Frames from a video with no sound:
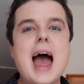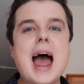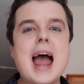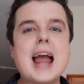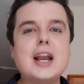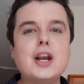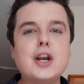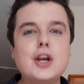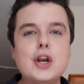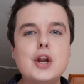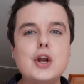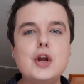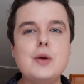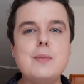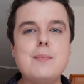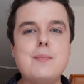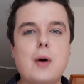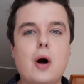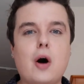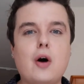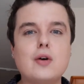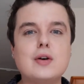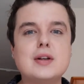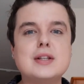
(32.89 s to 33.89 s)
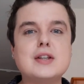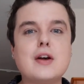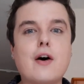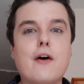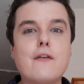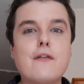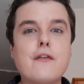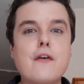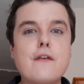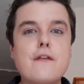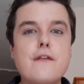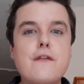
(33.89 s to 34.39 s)
a new box
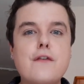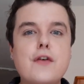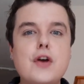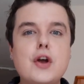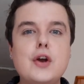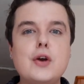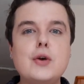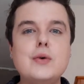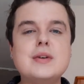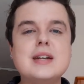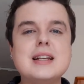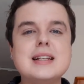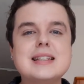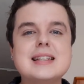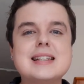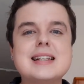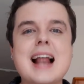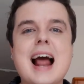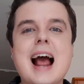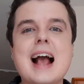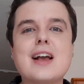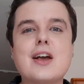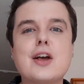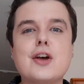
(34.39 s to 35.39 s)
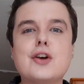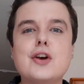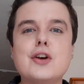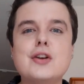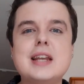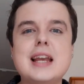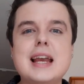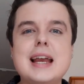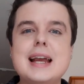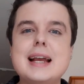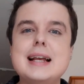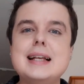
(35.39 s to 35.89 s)
of food snack
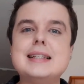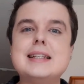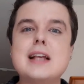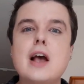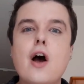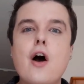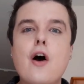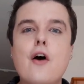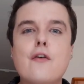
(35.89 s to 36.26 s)
goodies